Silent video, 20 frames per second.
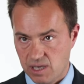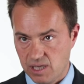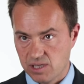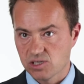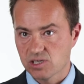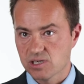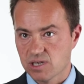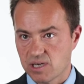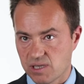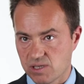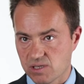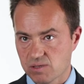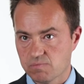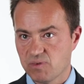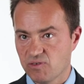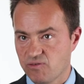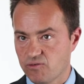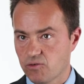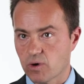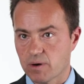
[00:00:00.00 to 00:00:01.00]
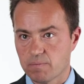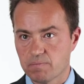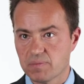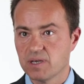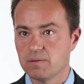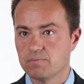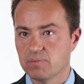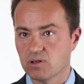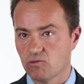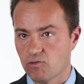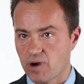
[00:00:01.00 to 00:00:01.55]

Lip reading: incidents before people